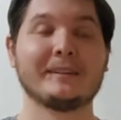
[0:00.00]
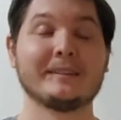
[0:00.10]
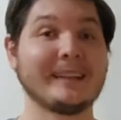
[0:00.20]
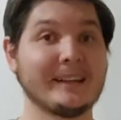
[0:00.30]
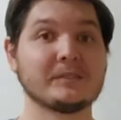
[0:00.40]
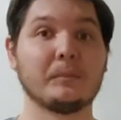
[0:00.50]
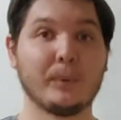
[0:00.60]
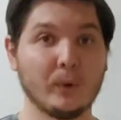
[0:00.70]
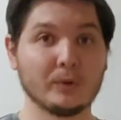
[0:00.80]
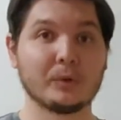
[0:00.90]
a
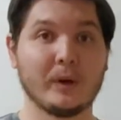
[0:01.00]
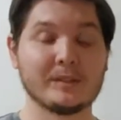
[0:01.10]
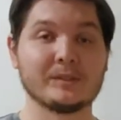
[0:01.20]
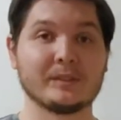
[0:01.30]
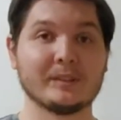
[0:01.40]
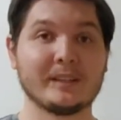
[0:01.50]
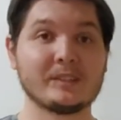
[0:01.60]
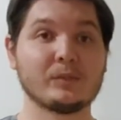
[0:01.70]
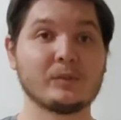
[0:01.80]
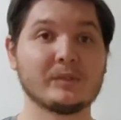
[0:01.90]
bold question.
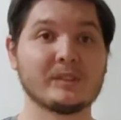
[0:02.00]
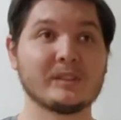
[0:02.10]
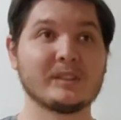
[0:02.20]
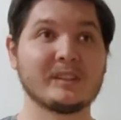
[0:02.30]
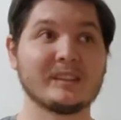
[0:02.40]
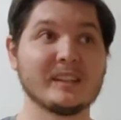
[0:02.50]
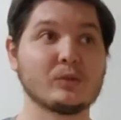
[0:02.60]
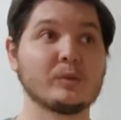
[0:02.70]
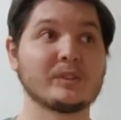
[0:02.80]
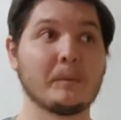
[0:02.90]
This
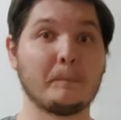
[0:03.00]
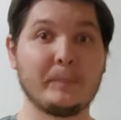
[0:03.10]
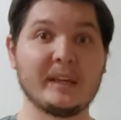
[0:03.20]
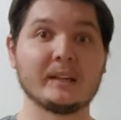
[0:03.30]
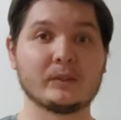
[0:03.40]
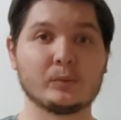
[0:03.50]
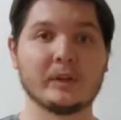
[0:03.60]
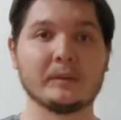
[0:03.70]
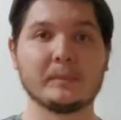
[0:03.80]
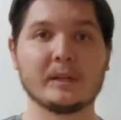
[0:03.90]
was a big
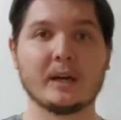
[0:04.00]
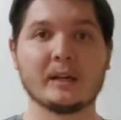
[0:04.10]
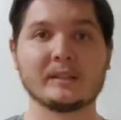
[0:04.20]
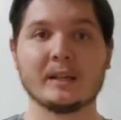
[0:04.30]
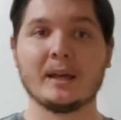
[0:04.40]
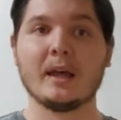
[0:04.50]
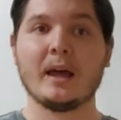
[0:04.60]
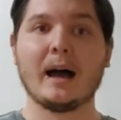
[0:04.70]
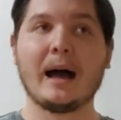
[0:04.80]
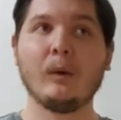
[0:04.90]
swing, because
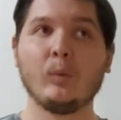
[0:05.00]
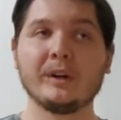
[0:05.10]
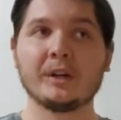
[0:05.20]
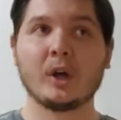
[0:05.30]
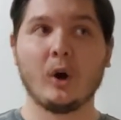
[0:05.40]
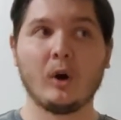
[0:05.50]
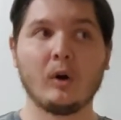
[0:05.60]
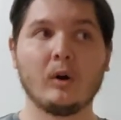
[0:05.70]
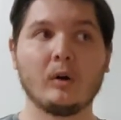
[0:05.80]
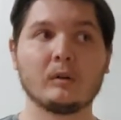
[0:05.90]
I wouldn't
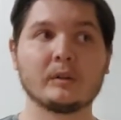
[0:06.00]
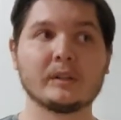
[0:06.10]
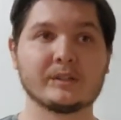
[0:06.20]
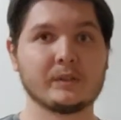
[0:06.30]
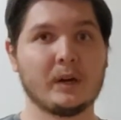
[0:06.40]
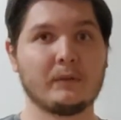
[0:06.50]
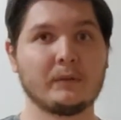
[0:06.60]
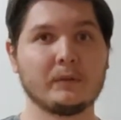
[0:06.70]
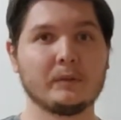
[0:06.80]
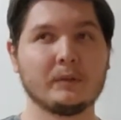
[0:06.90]
call this
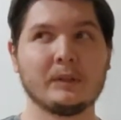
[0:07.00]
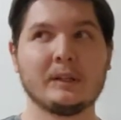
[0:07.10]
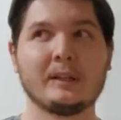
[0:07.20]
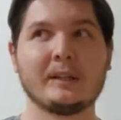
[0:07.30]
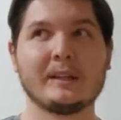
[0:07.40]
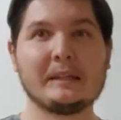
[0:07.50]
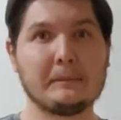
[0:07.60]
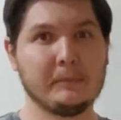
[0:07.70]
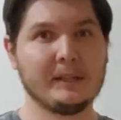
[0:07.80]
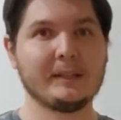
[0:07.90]
novel
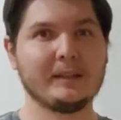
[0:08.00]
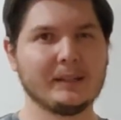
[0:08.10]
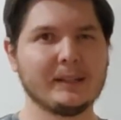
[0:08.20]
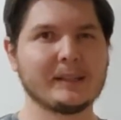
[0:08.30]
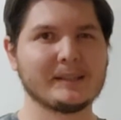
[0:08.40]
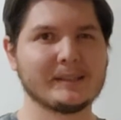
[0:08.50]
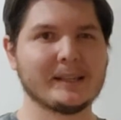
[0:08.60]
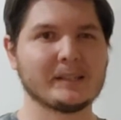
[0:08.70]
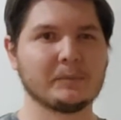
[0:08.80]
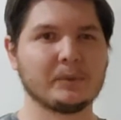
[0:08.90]
immediately
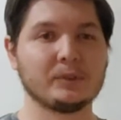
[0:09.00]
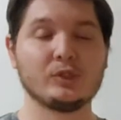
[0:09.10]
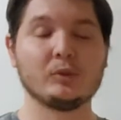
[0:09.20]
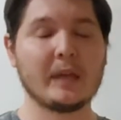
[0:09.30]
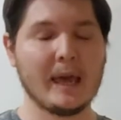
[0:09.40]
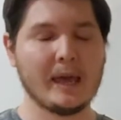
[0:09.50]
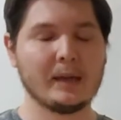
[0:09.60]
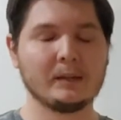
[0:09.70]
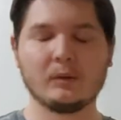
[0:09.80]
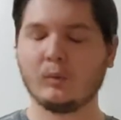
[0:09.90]
accessible. You
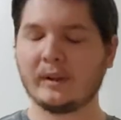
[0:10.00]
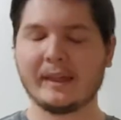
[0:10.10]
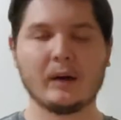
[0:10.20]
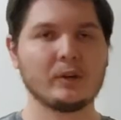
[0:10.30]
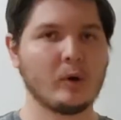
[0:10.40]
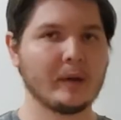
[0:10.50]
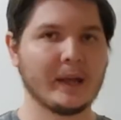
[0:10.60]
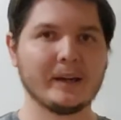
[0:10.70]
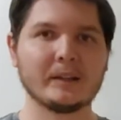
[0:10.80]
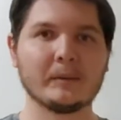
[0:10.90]
can, without knowing
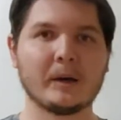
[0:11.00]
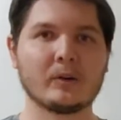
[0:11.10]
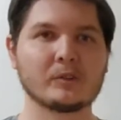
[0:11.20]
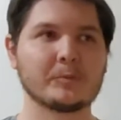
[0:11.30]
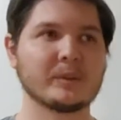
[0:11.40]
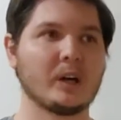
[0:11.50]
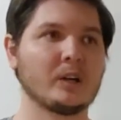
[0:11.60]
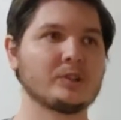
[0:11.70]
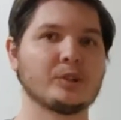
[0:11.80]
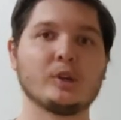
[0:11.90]
anything about Norse
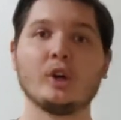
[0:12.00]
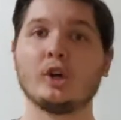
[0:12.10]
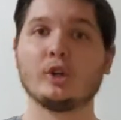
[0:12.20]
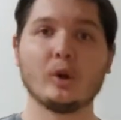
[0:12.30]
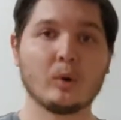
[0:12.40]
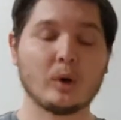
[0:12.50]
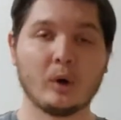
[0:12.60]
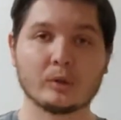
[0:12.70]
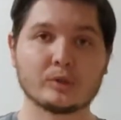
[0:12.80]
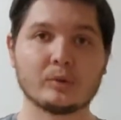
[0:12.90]
mythology, no
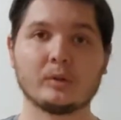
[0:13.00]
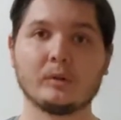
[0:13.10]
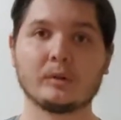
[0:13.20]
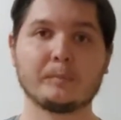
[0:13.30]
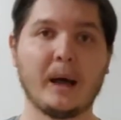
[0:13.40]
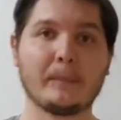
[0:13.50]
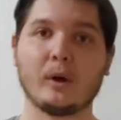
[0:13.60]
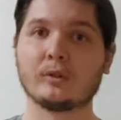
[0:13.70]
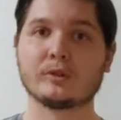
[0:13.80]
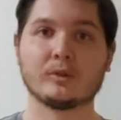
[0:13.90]
pop
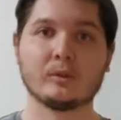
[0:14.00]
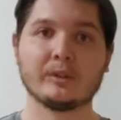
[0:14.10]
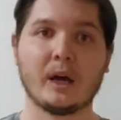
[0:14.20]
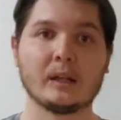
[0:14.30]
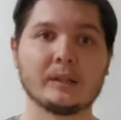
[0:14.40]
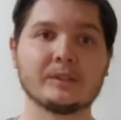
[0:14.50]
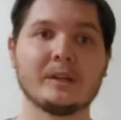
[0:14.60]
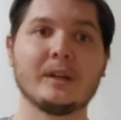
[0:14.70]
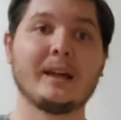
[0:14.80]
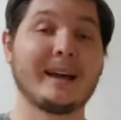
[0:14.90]
cultural knowledge.
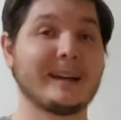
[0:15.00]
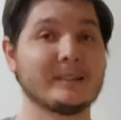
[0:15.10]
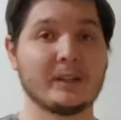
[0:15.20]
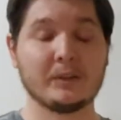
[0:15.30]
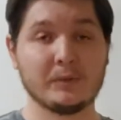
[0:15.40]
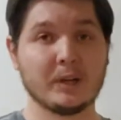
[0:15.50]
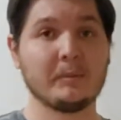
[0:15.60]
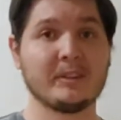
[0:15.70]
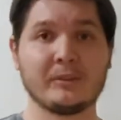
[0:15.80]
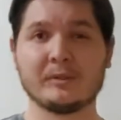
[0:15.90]
I gotta tell you, if you come
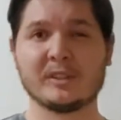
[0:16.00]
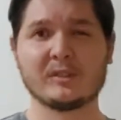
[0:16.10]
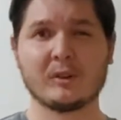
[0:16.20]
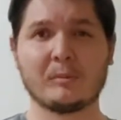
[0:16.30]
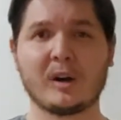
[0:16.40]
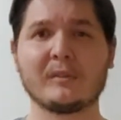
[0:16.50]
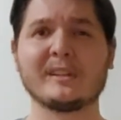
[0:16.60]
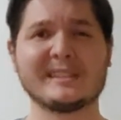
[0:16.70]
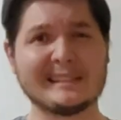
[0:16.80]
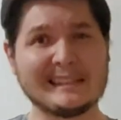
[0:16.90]
in here for just knowing Marvel,
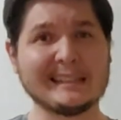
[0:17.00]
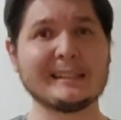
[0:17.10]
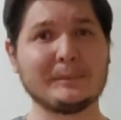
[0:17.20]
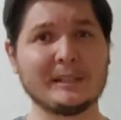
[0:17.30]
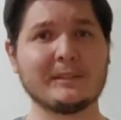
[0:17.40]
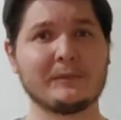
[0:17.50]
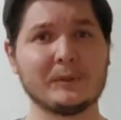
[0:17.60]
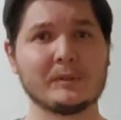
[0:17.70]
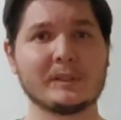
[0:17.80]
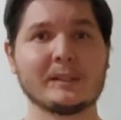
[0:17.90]
it's gonna be
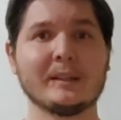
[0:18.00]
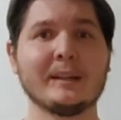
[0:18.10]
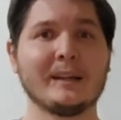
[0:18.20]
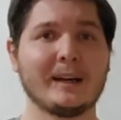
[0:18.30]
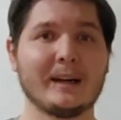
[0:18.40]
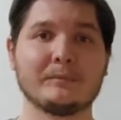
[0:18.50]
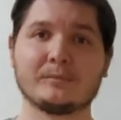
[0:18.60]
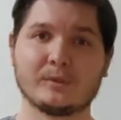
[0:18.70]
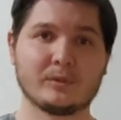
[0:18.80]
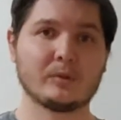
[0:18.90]
confusing.
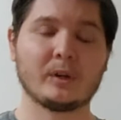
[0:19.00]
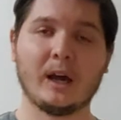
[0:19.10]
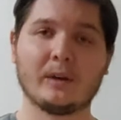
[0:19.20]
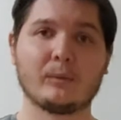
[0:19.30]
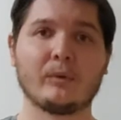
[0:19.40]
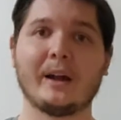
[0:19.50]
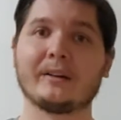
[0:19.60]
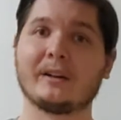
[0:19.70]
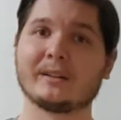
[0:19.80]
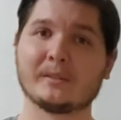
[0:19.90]
God of War
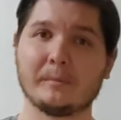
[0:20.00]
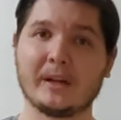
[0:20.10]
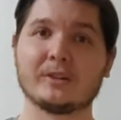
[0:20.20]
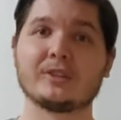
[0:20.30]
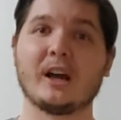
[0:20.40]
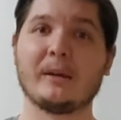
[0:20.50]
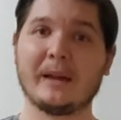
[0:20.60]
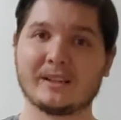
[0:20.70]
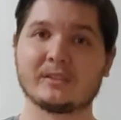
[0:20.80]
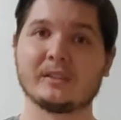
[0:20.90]
Ragnarok does a better job
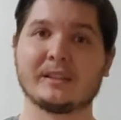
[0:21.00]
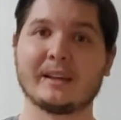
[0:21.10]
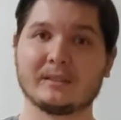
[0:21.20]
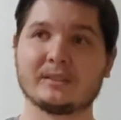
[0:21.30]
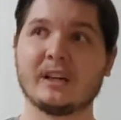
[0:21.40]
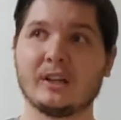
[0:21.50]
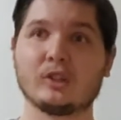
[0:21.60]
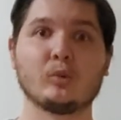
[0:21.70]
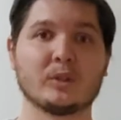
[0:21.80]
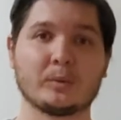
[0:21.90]
actually like telling
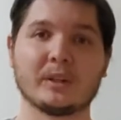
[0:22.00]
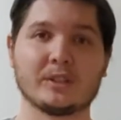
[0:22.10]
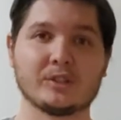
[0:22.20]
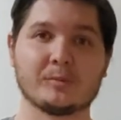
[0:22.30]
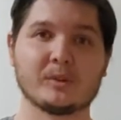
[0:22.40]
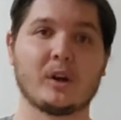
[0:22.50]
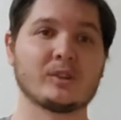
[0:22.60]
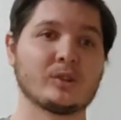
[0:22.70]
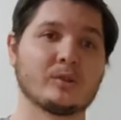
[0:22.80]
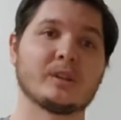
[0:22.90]
you what the relationships are,
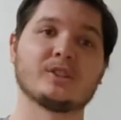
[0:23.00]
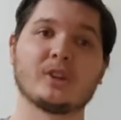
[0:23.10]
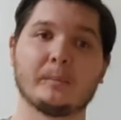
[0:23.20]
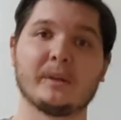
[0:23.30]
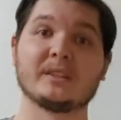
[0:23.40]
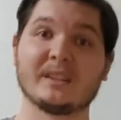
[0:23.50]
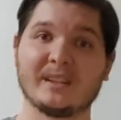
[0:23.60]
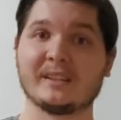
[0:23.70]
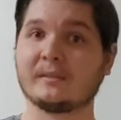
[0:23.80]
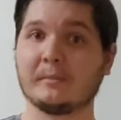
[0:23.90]
so you can jump into
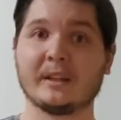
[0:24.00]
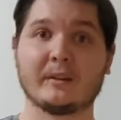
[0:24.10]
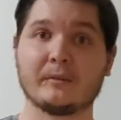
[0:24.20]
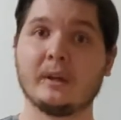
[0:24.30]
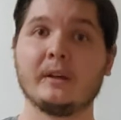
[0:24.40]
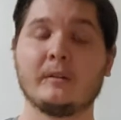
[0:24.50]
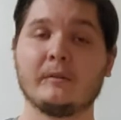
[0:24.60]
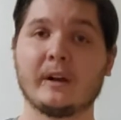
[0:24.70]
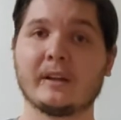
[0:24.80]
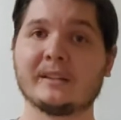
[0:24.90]
this and be like
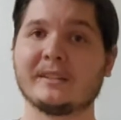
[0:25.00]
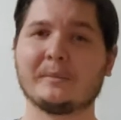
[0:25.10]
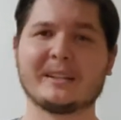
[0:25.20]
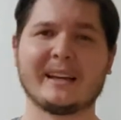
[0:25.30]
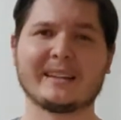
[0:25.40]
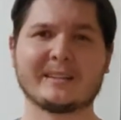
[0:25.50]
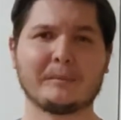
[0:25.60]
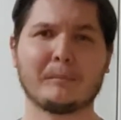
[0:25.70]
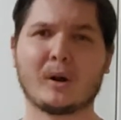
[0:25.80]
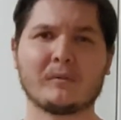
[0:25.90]
very easy. But like the
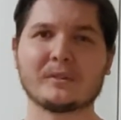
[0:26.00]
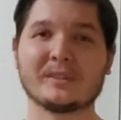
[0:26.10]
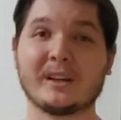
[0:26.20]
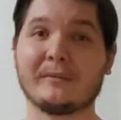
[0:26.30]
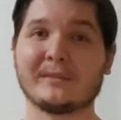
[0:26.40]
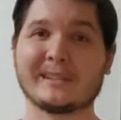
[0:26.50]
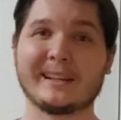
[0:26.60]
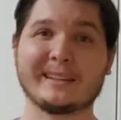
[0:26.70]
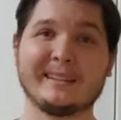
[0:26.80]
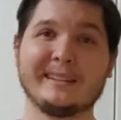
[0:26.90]
Marvel stuff is
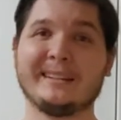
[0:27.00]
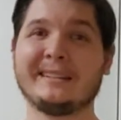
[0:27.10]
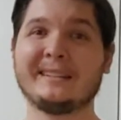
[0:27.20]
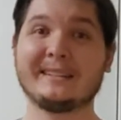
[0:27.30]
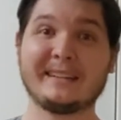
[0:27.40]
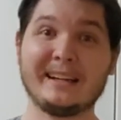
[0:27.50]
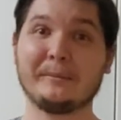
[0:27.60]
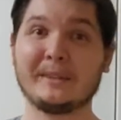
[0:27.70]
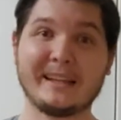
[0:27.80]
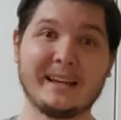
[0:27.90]
like
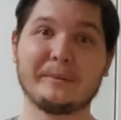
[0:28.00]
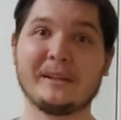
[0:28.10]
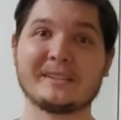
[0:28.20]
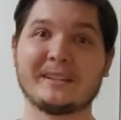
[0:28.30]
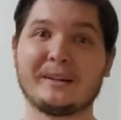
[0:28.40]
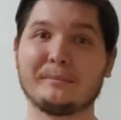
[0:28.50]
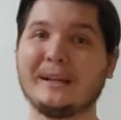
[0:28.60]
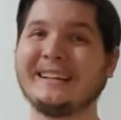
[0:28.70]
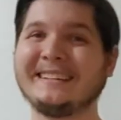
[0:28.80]
they kind of messed it up,